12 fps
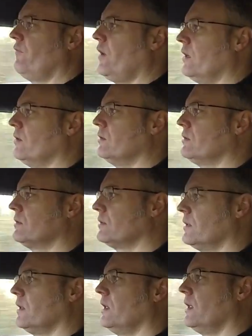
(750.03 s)
feel,
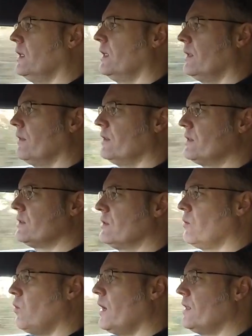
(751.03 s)
the
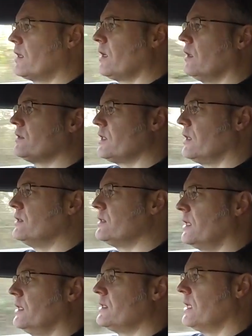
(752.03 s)
way the car turns
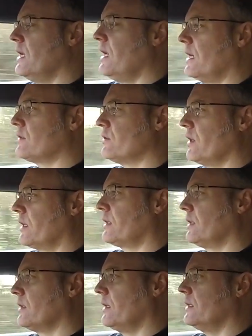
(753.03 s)
in is electric.
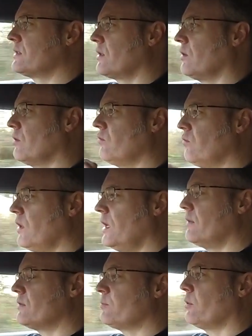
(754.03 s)
It's got a really
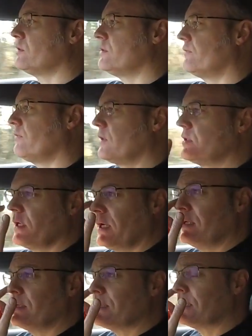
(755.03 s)
responsive front
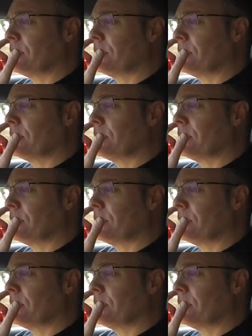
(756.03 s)
end.